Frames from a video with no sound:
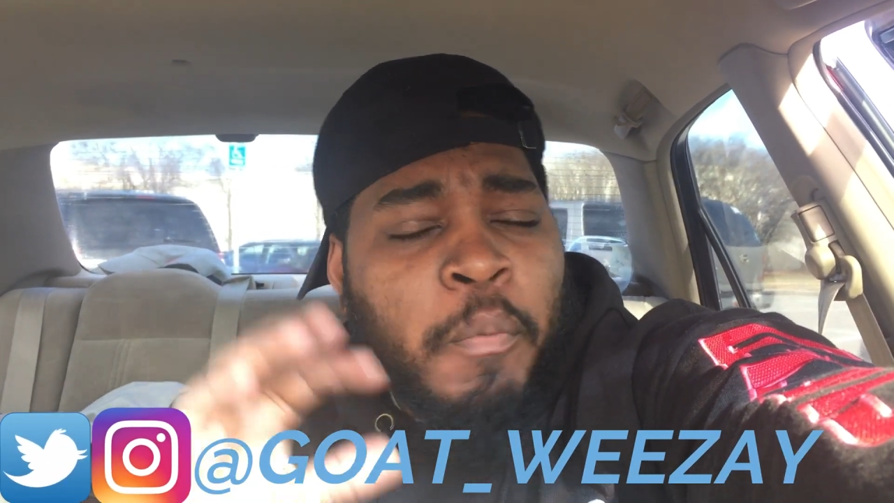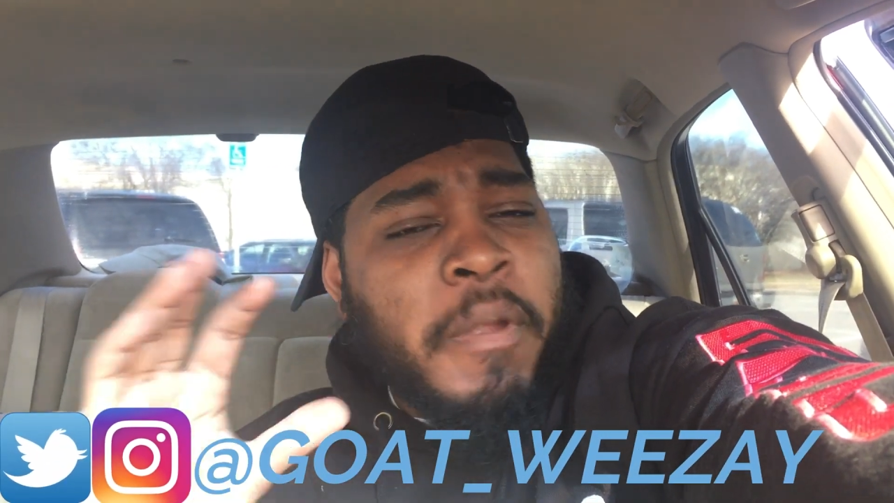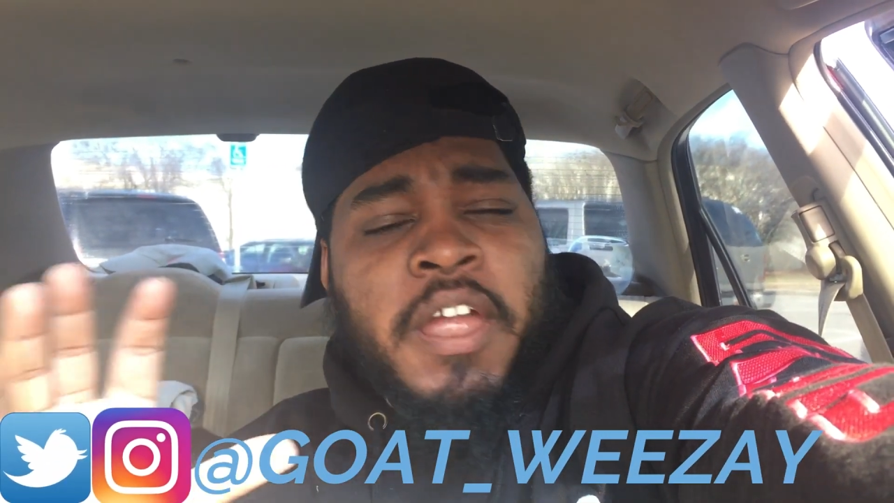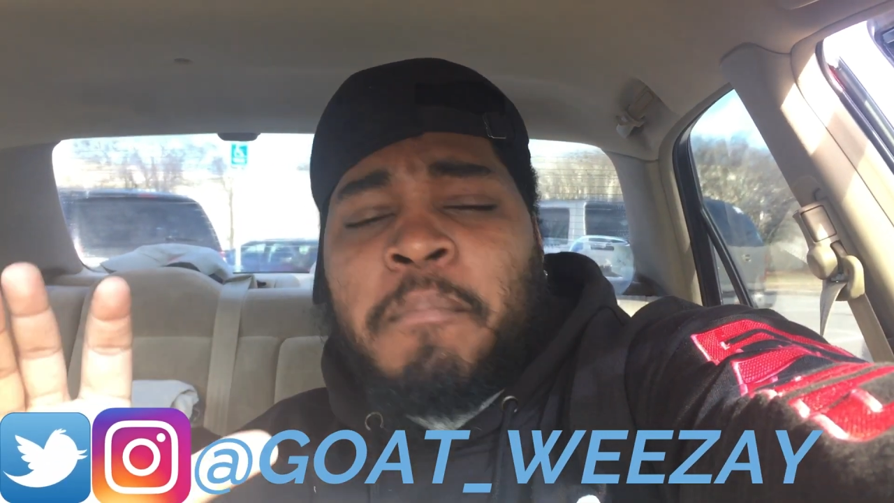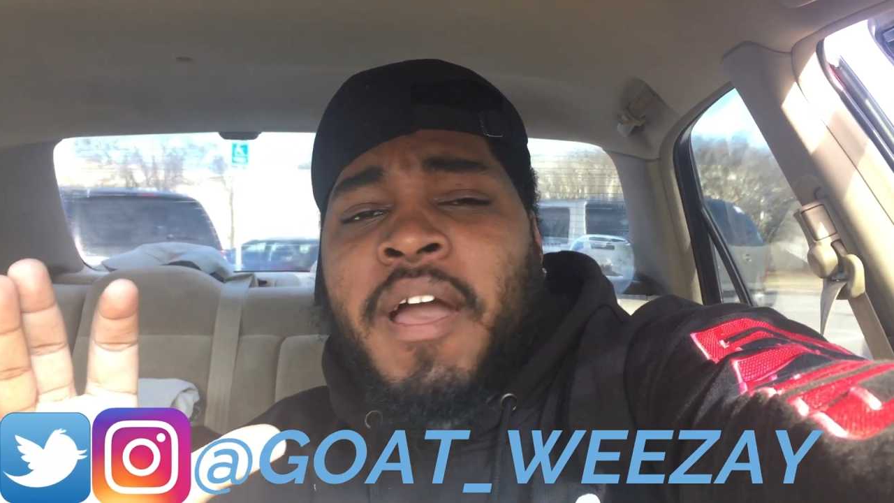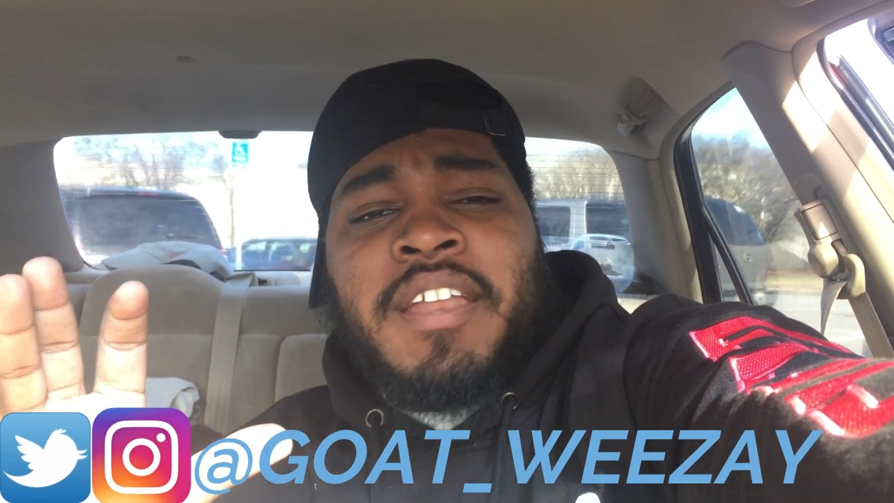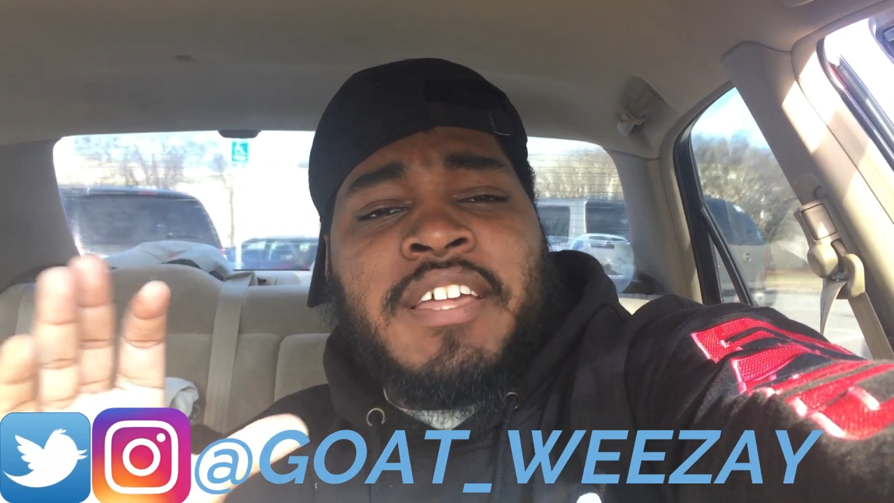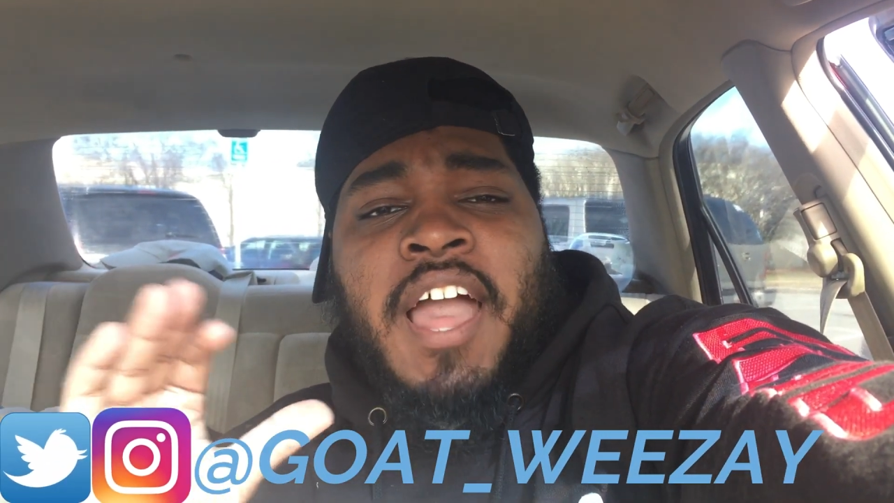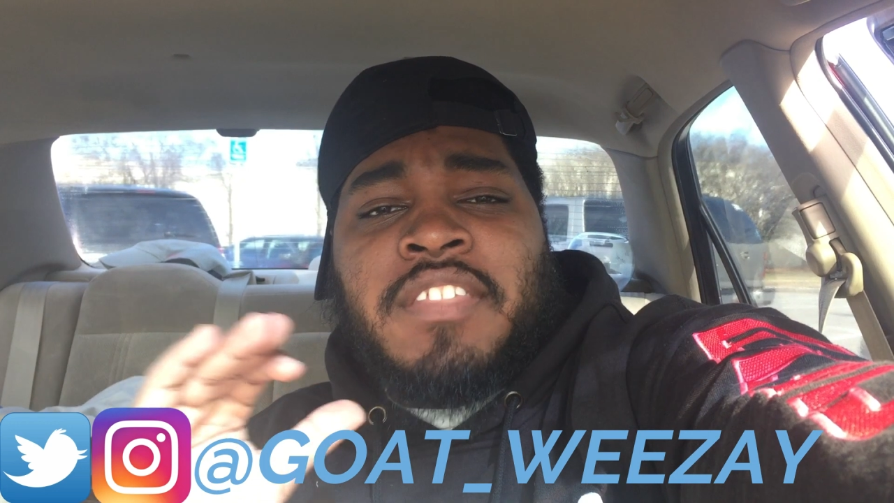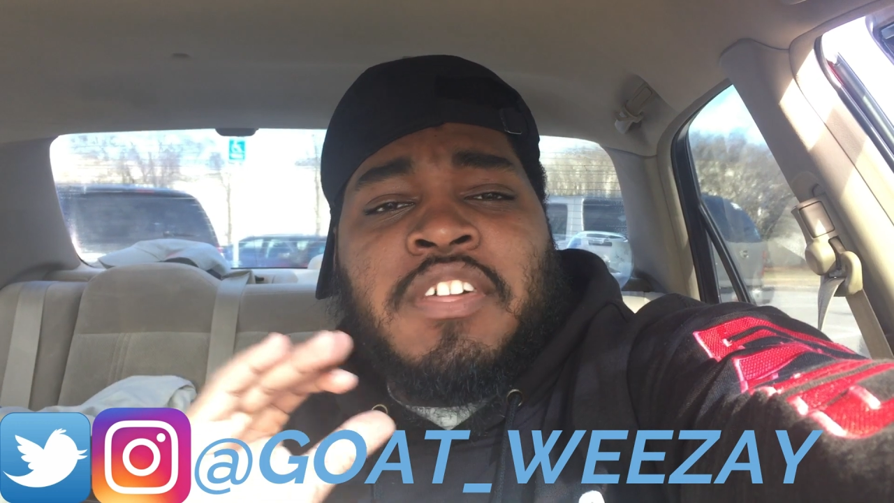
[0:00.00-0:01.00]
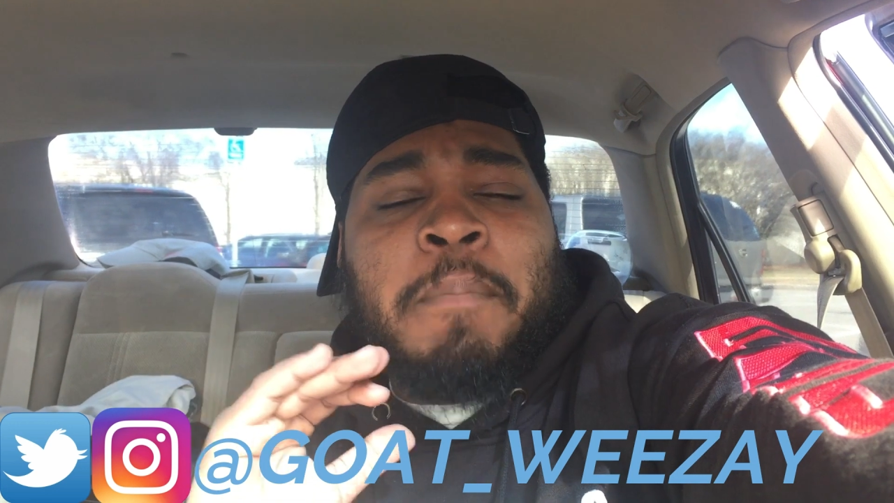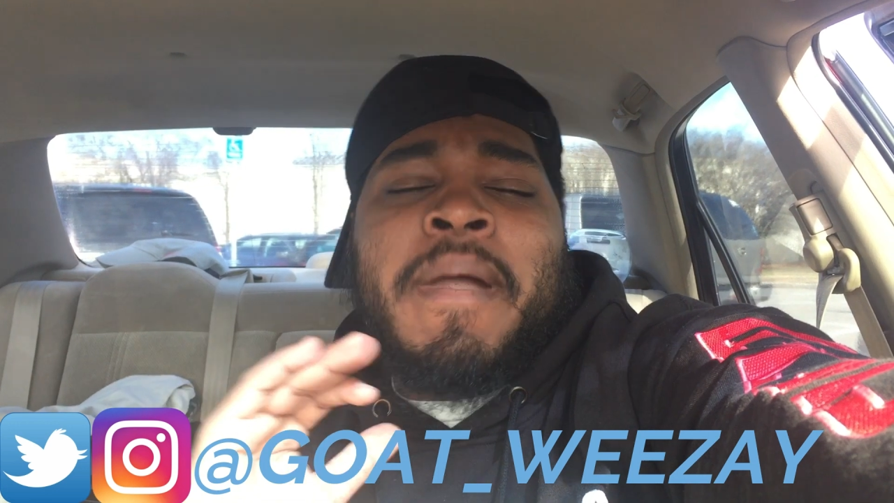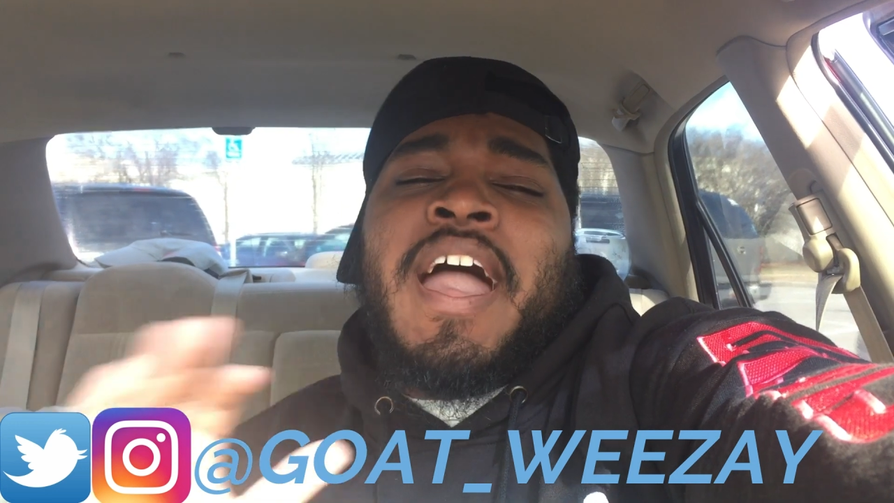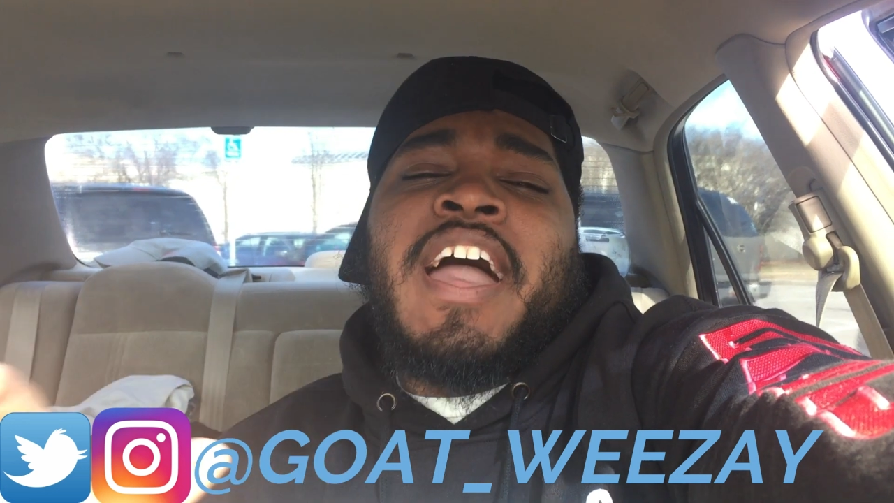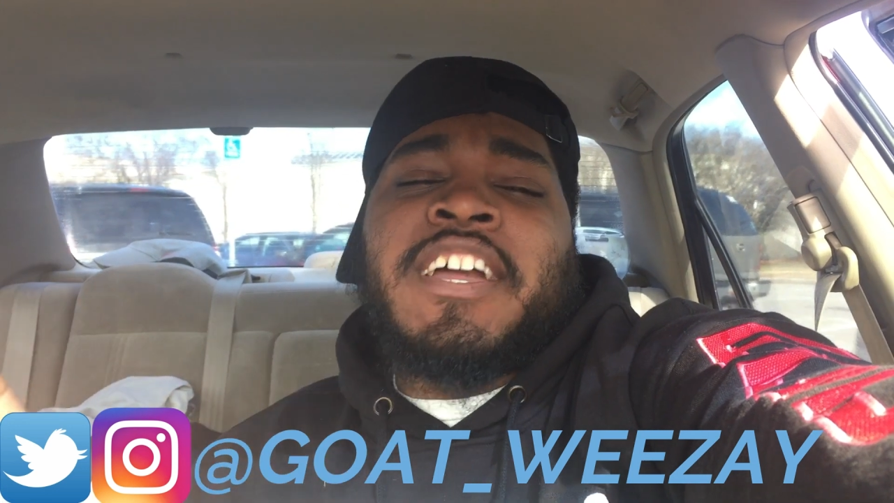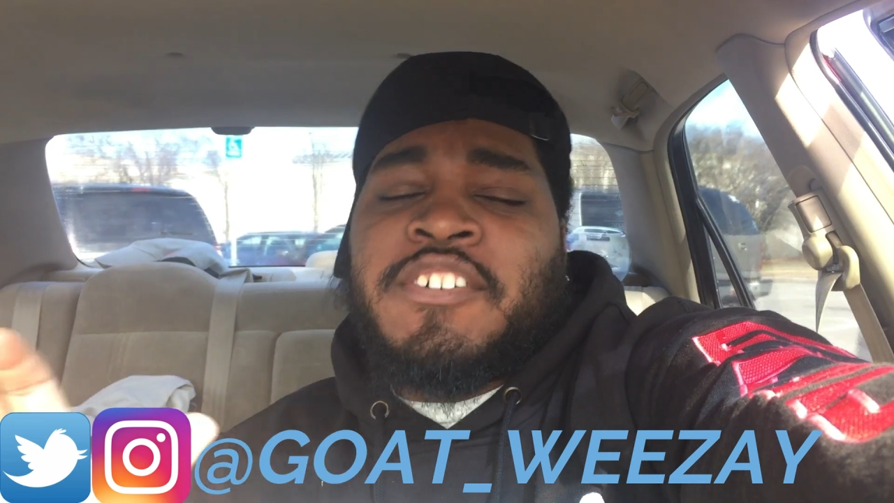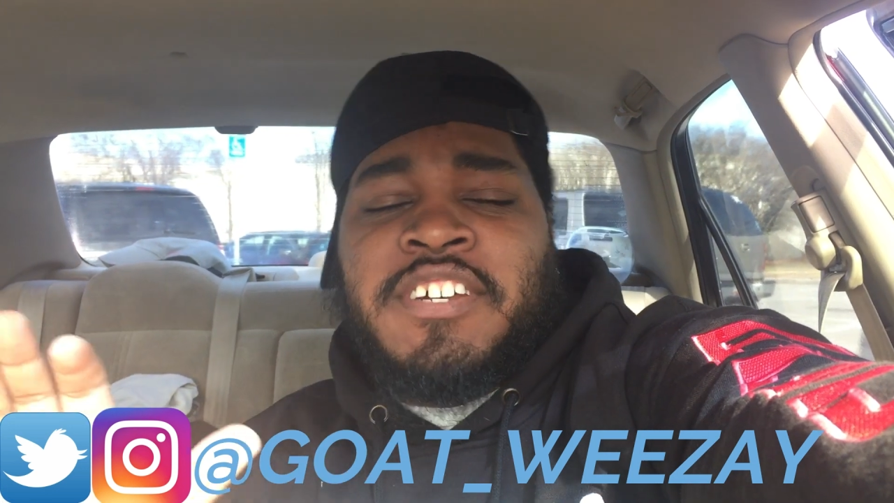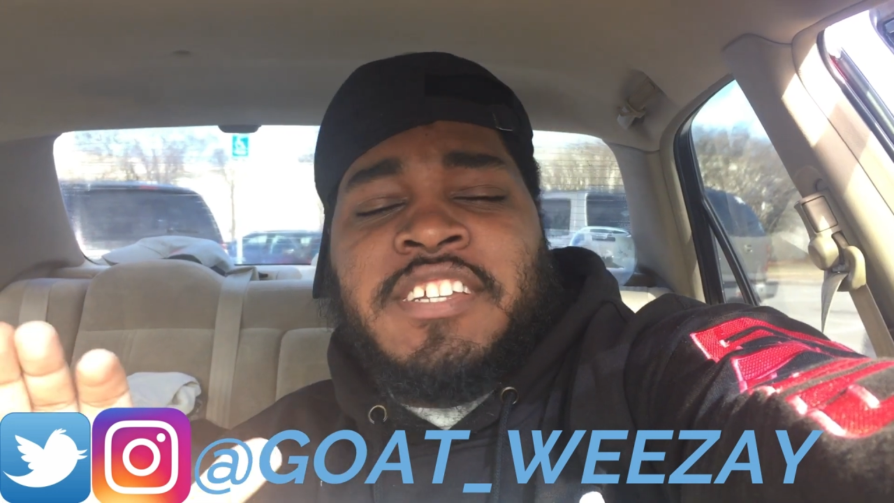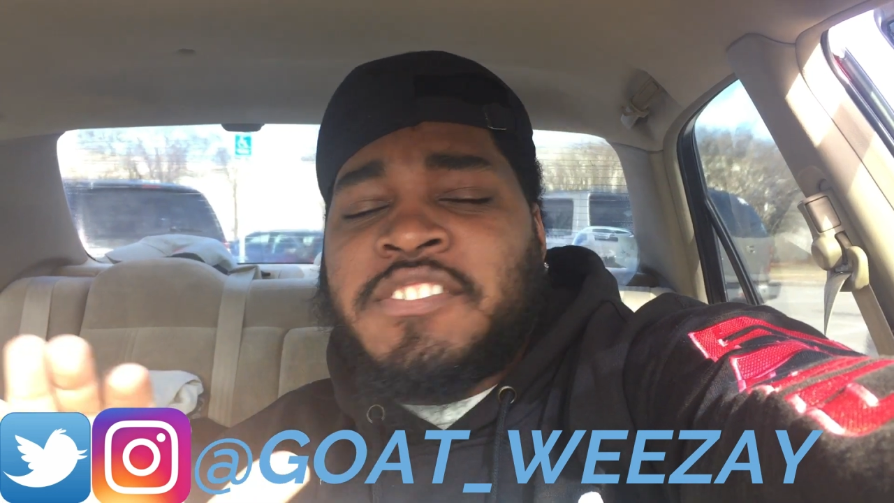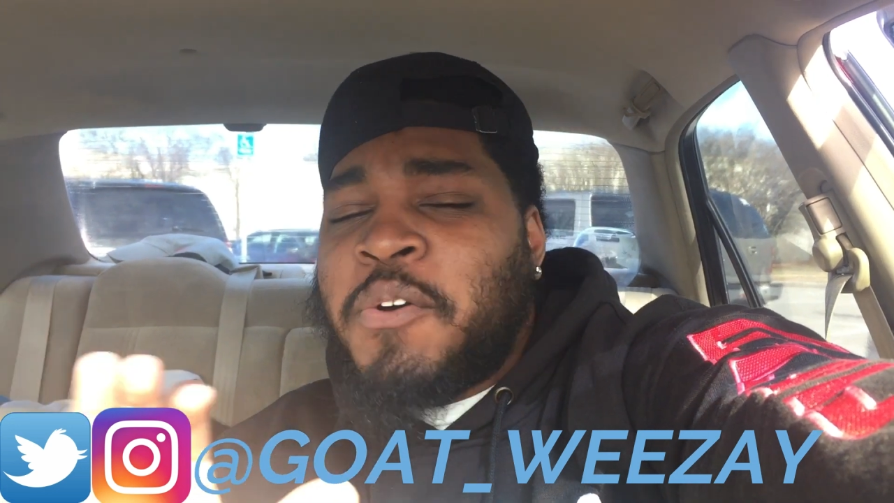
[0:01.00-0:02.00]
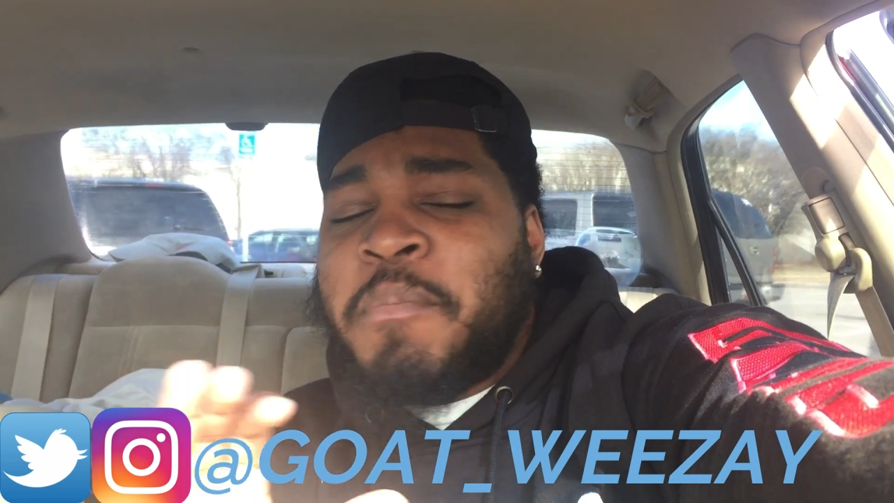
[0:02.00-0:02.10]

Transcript: hope everybody got their pine greens.